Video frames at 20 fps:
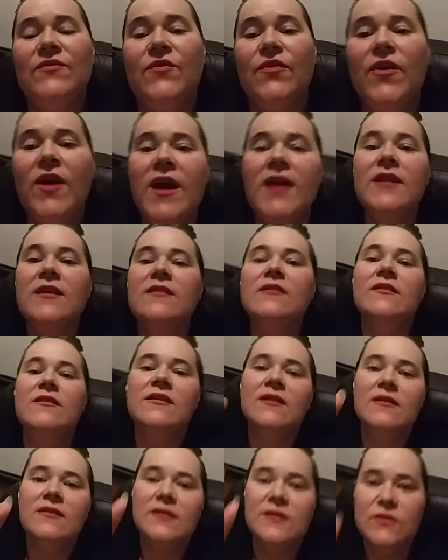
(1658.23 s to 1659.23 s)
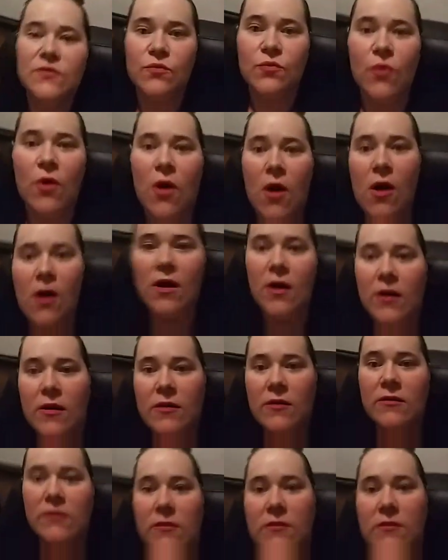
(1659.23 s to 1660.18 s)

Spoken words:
for anything that's wrong